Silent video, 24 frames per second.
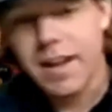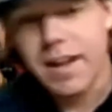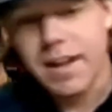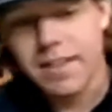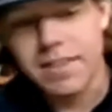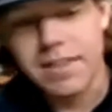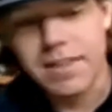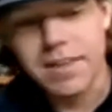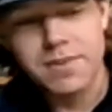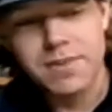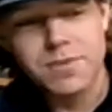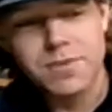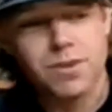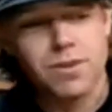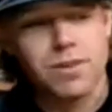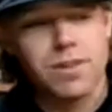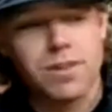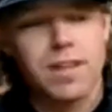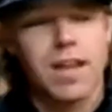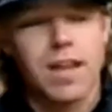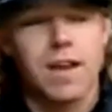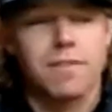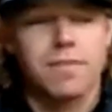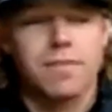And then
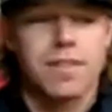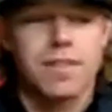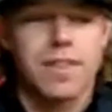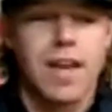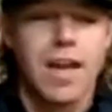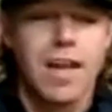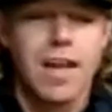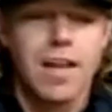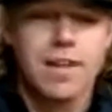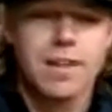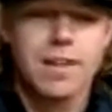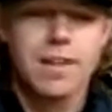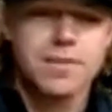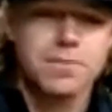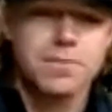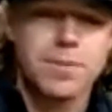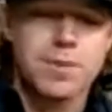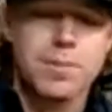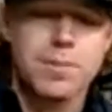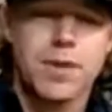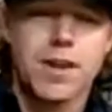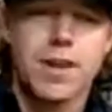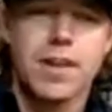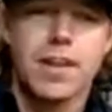shortly after that is
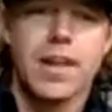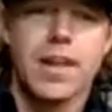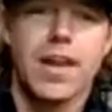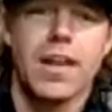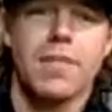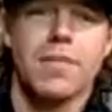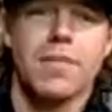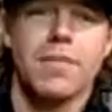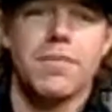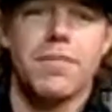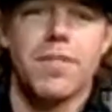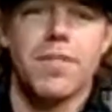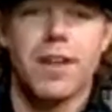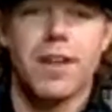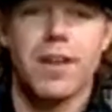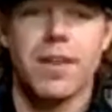when my dad